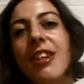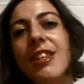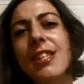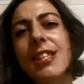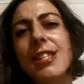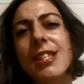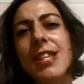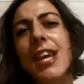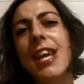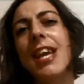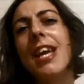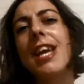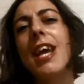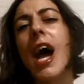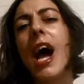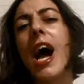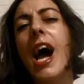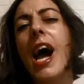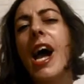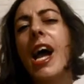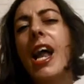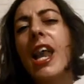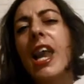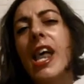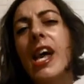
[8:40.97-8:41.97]
say
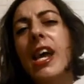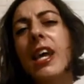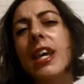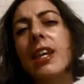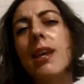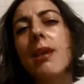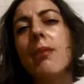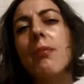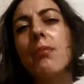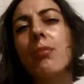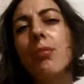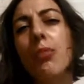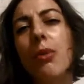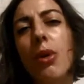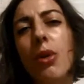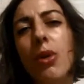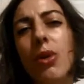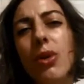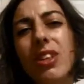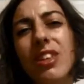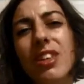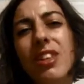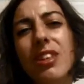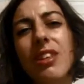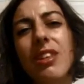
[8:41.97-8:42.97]
I like them both